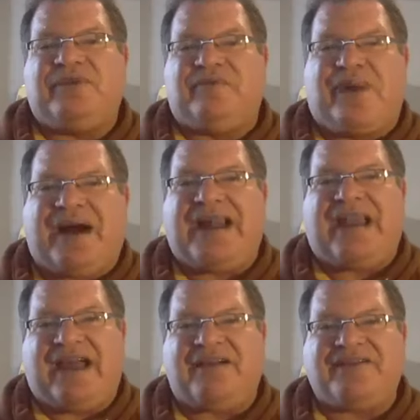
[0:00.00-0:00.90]
to buy
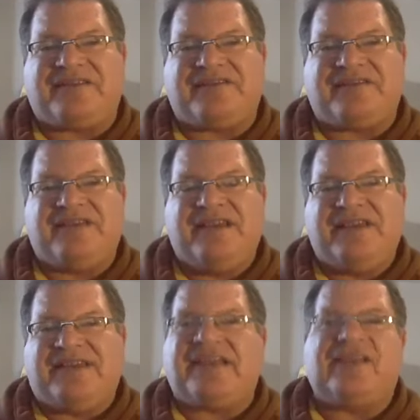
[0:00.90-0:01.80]
houses
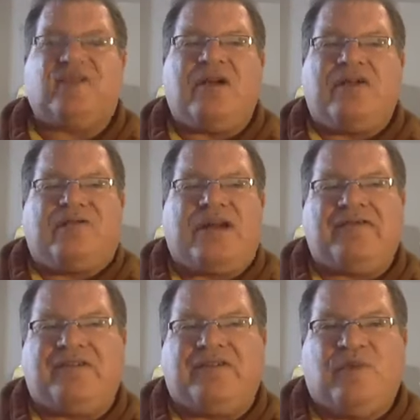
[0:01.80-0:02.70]
that can qualify
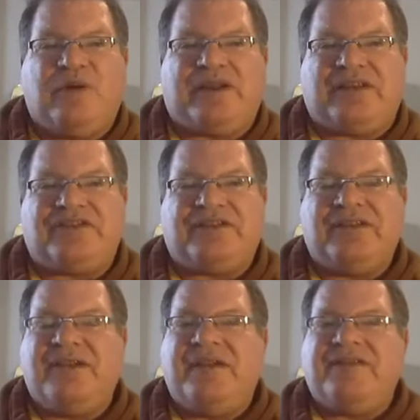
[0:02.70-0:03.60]
for a mortgage.
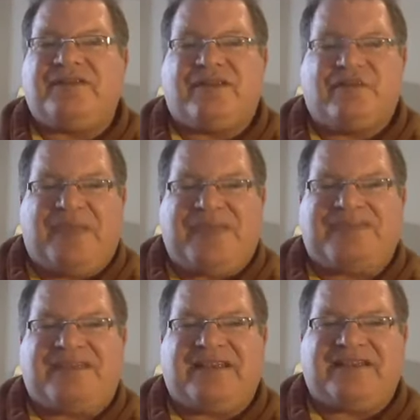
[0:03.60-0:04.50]
So the
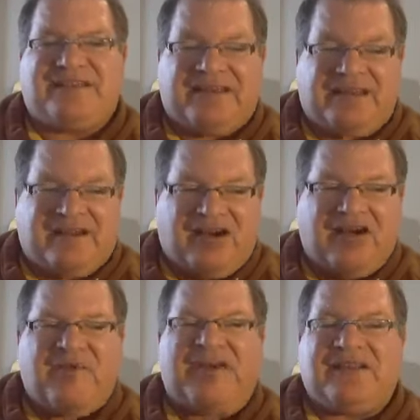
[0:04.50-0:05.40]
best thing is
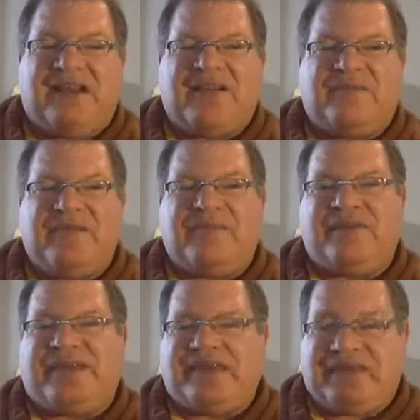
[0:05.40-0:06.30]
arming a lot of
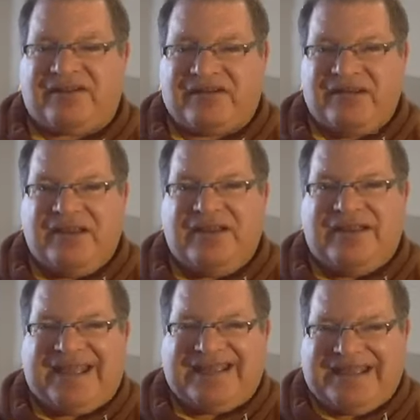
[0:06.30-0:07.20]
people that
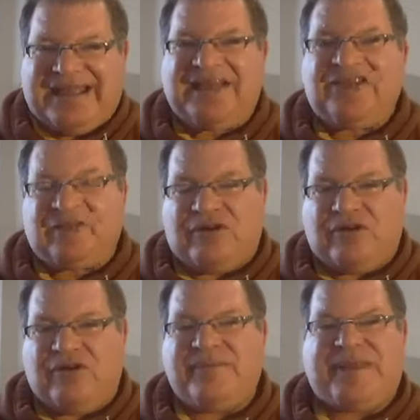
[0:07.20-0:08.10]
can get into a
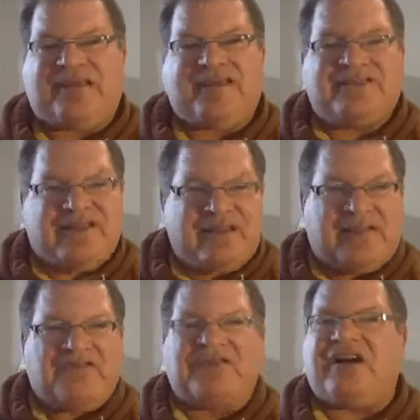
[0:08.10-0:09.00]
home, that still
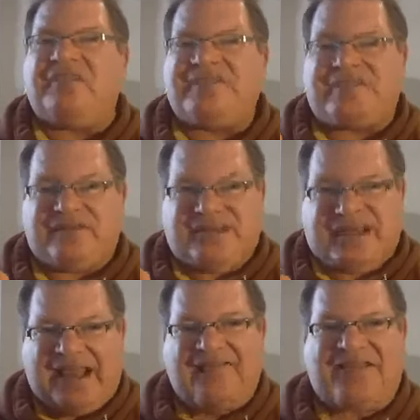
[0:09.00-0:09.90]
have jobs,
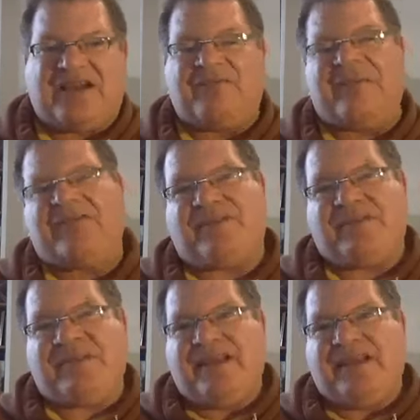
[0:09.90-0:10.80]
that have down
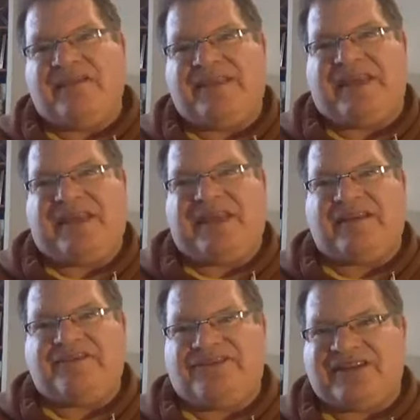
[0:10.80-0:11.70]
payment,
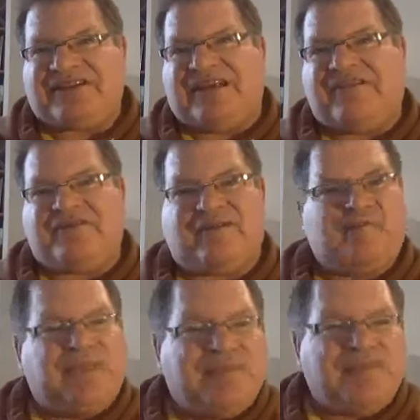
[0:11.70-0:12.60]
that just have
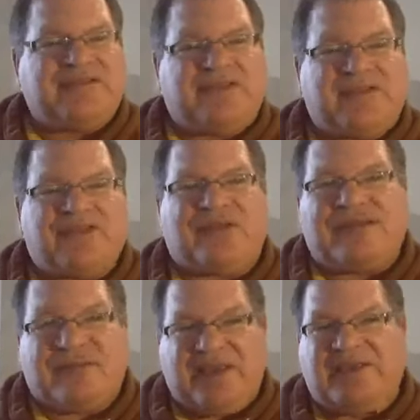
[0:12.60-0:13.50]
some blemishes on their
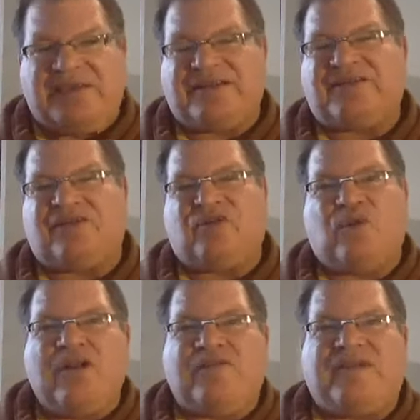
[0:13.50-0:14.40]
credit. Maybe they just don't
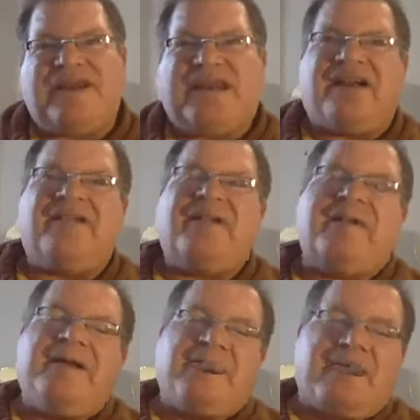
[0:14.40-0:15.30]
qualify now.
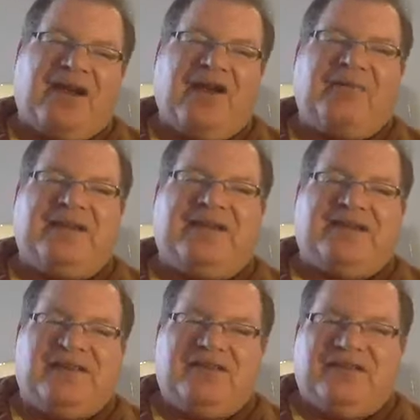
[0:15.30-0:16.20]

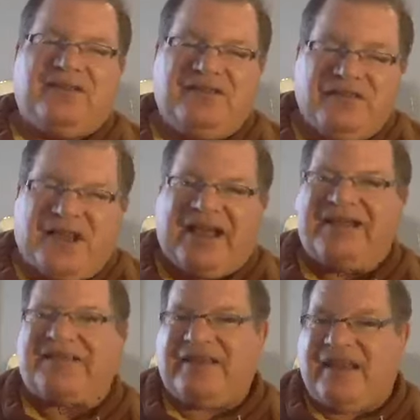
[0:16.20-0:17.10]
Arming you
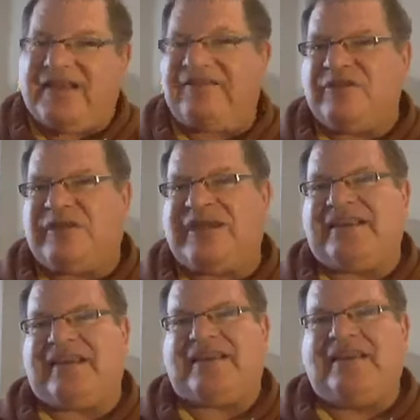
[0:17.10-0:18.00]
guys and everybody
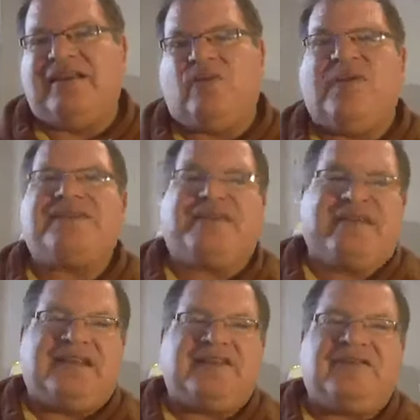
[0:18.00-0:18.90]
that wants to
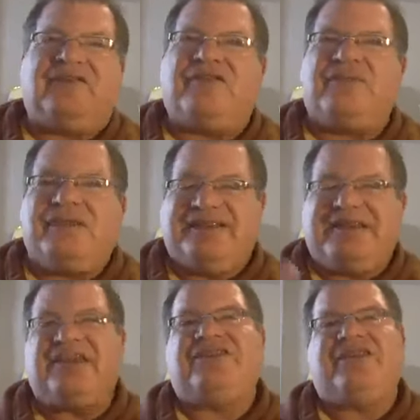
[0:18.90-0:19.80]
get into a home,
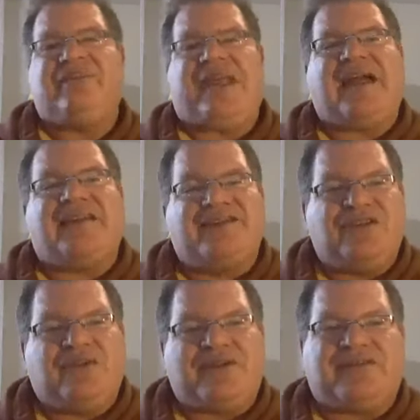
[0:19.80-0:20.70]
teaching them how to
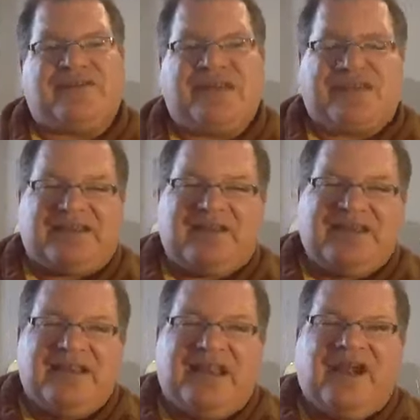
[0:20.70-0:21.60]
do it so they can
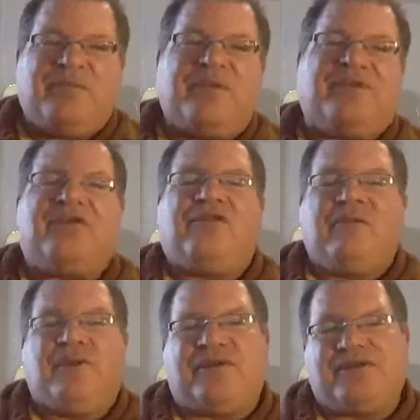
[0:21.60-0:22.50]
help out the
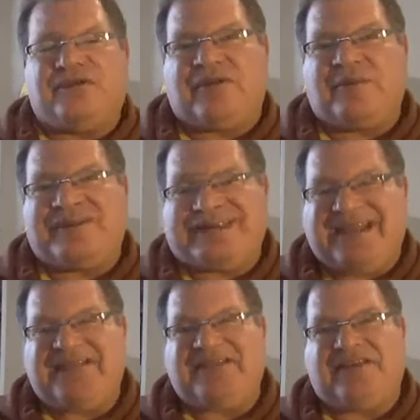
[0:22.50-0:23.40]
homeowners who are
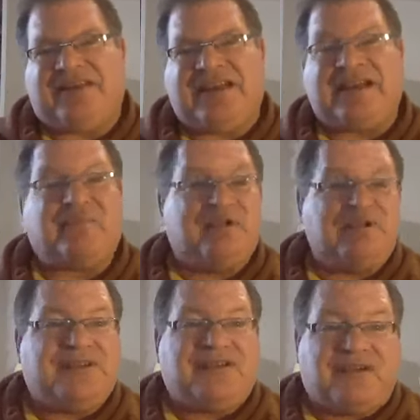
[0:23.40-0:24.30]
potentially going to end up
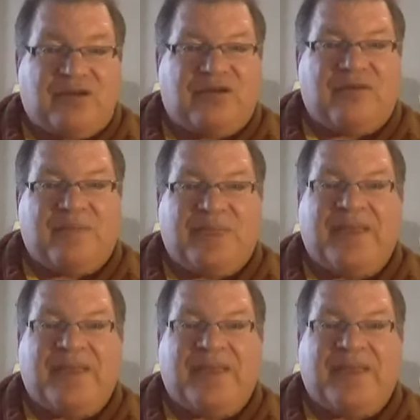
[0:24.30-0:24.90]
losing their home